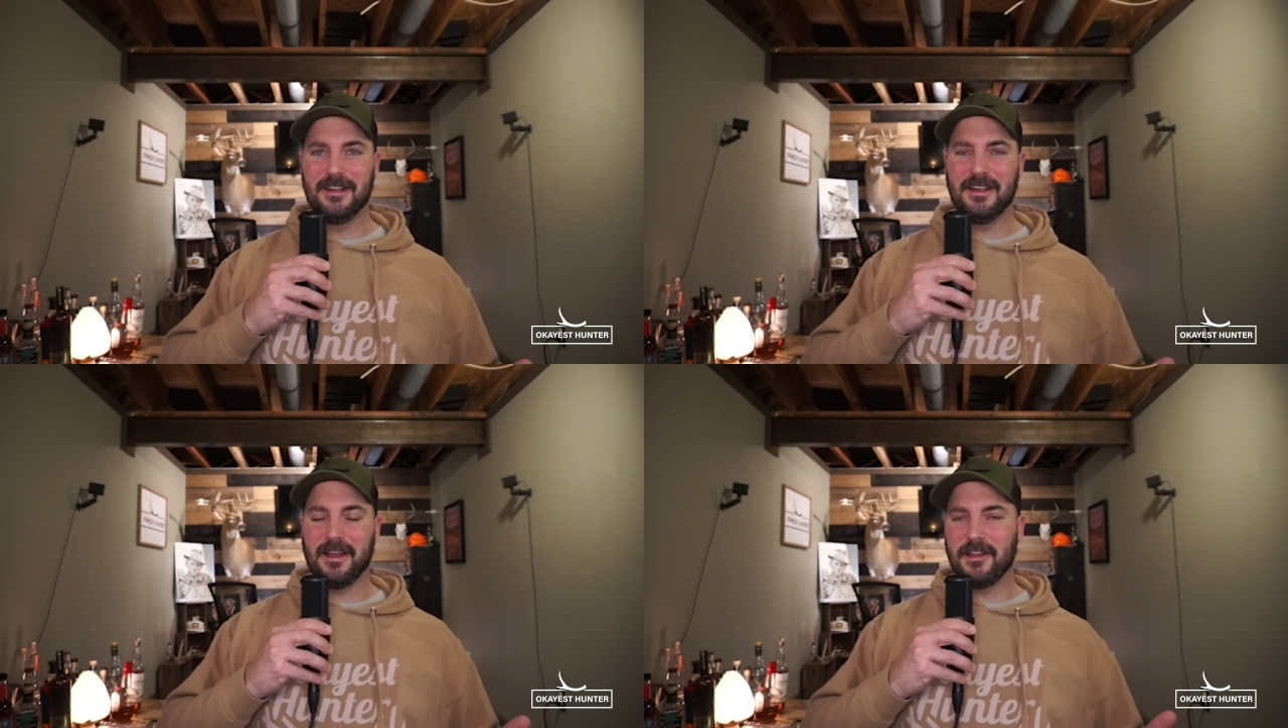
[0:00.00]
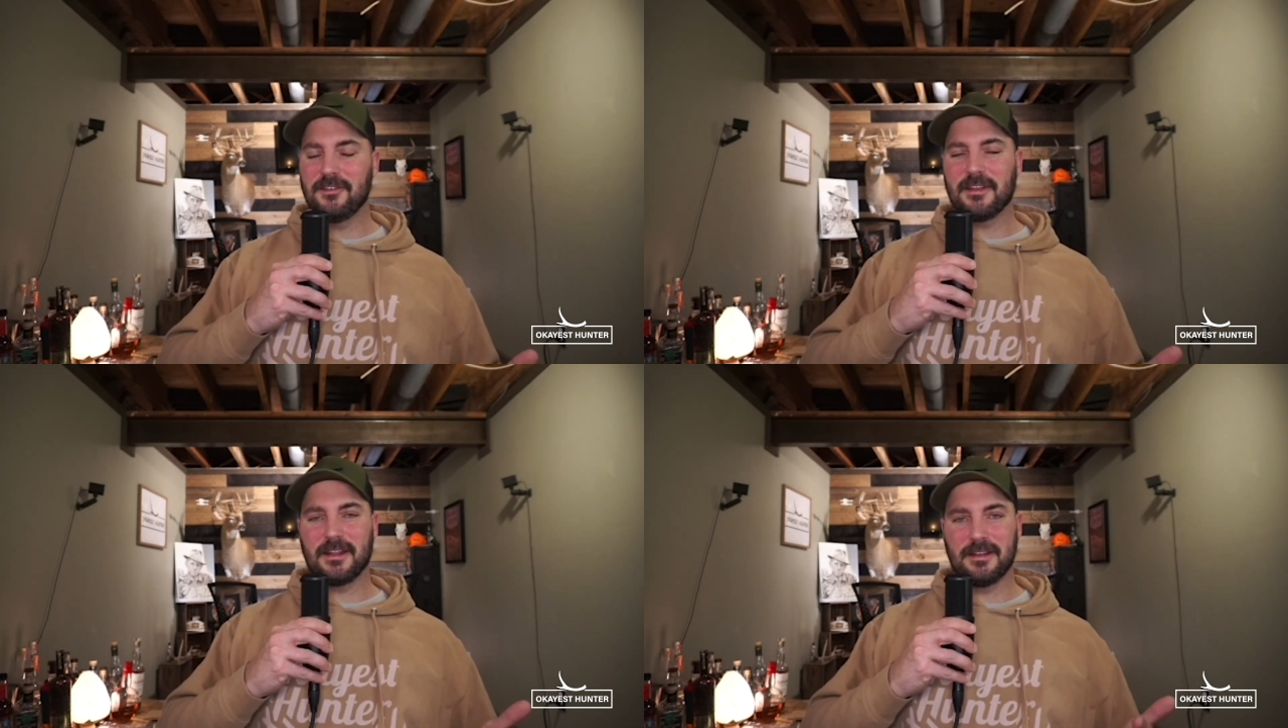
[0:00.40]
And then
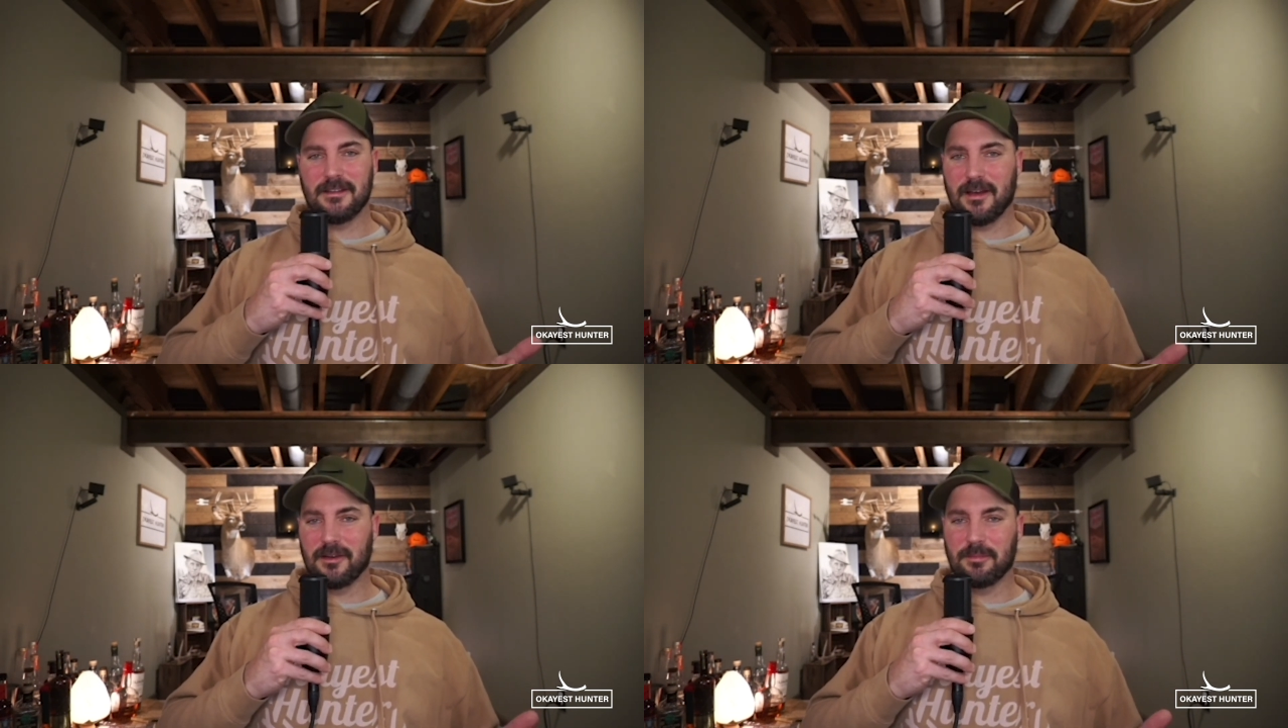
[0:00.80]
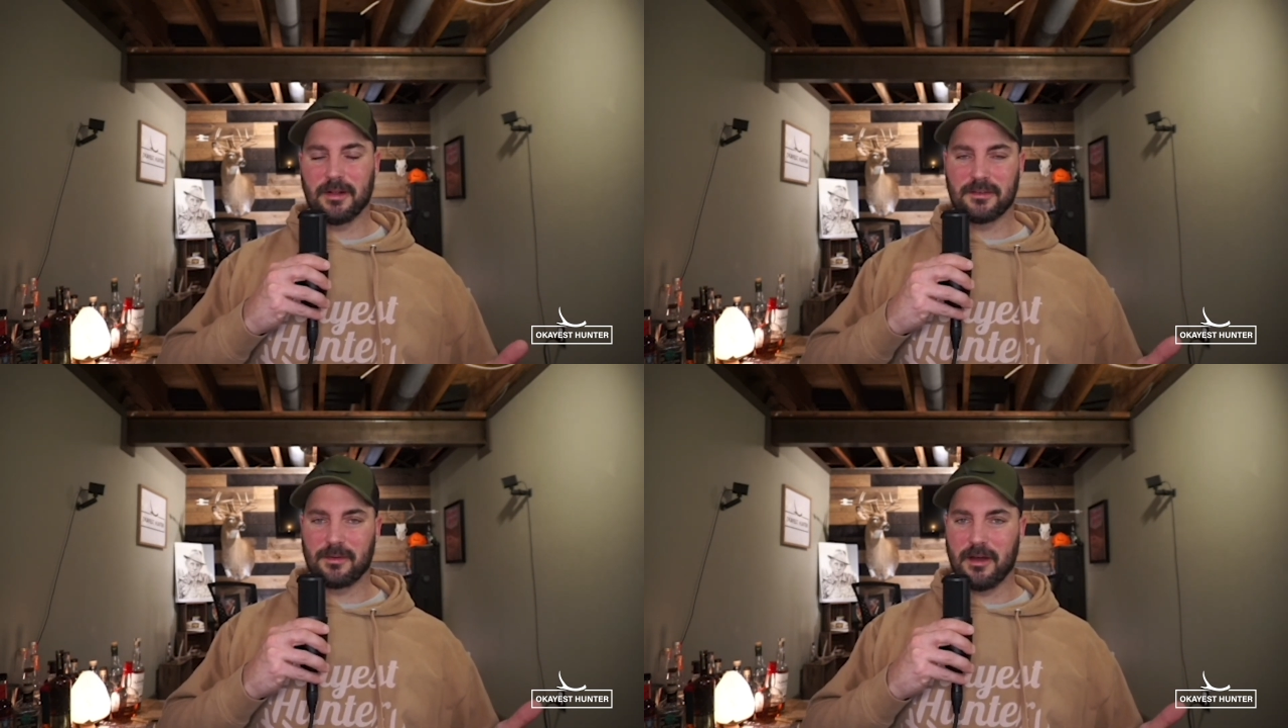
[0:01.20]
you just got to get down and
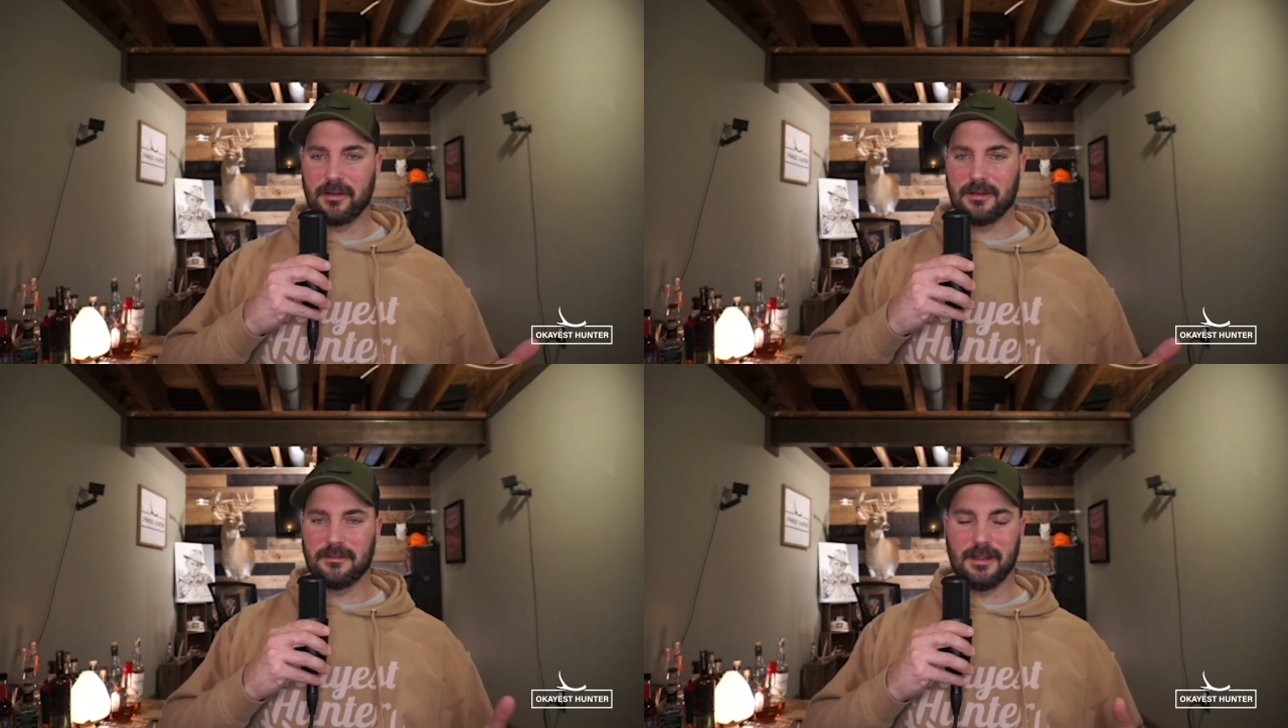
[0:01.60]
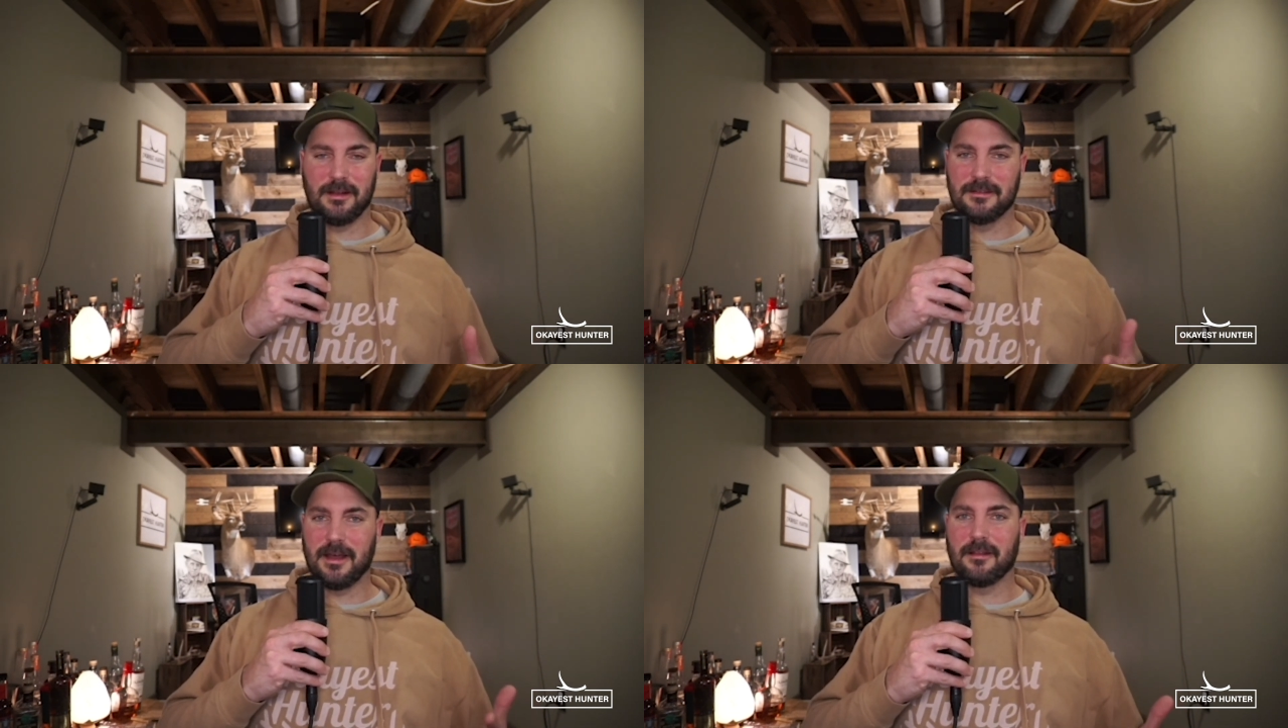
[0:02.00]
putz around, and
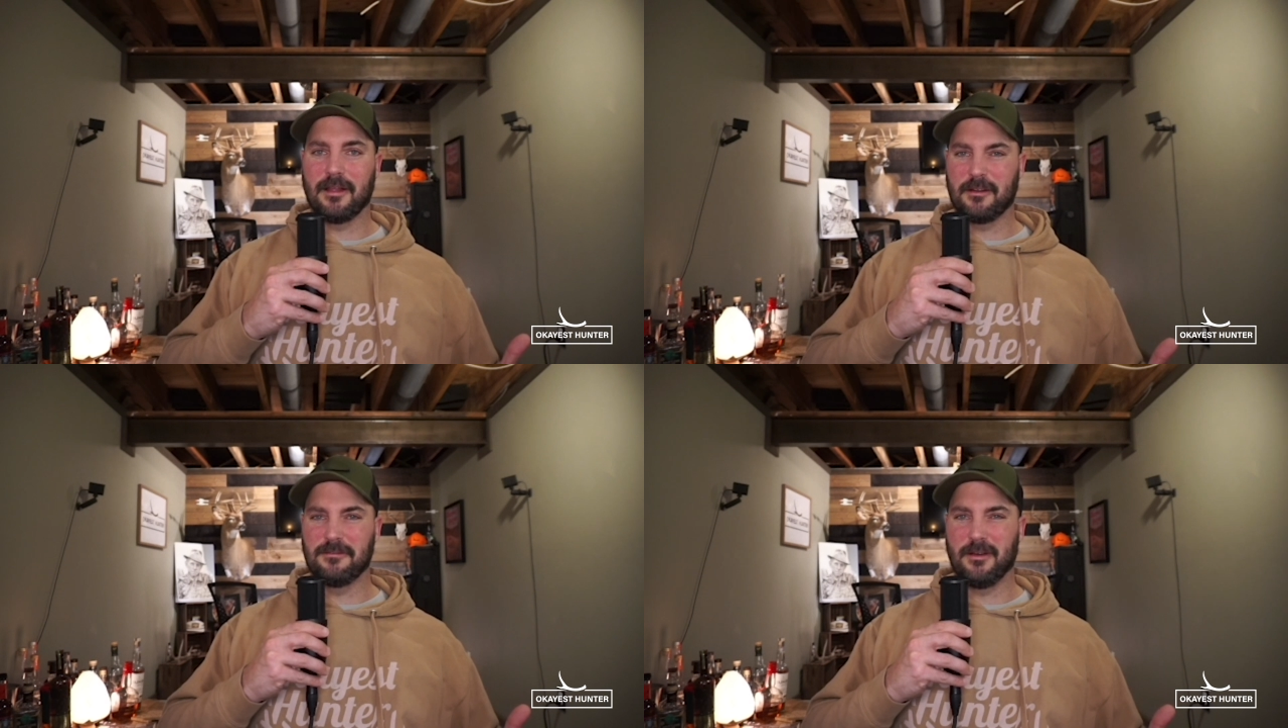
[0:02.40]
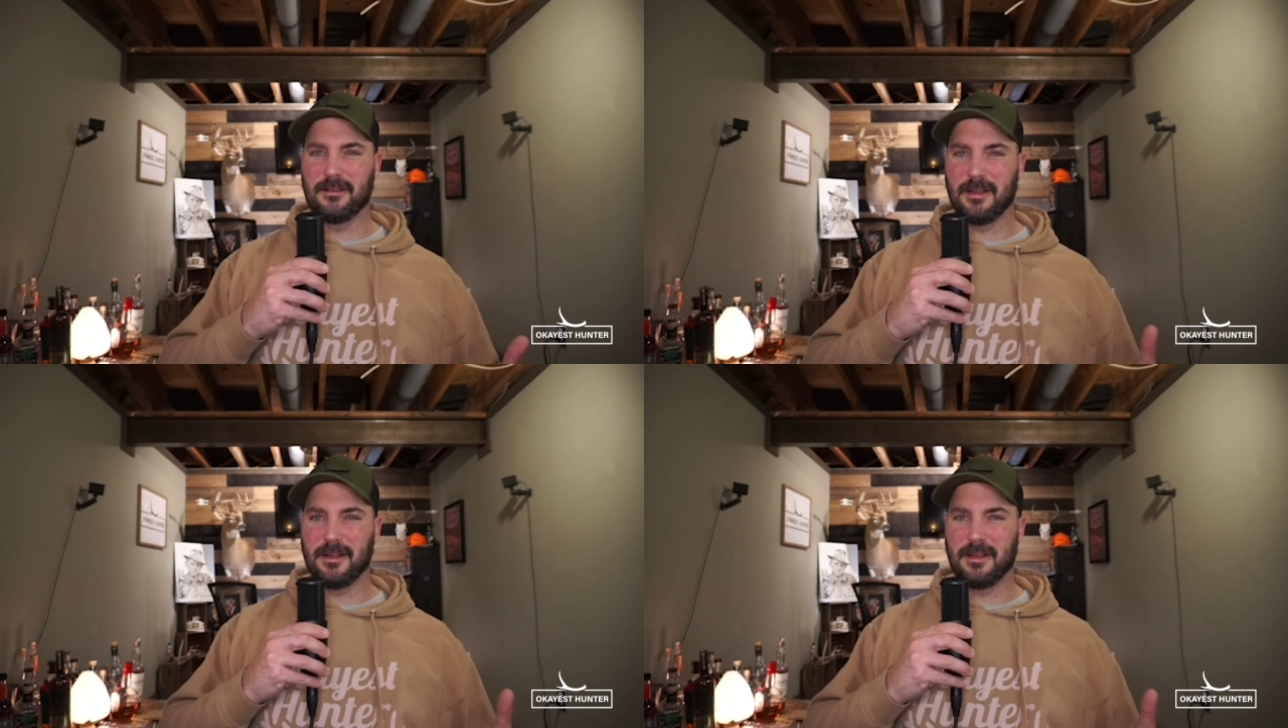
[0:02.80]
it's not a lot of fun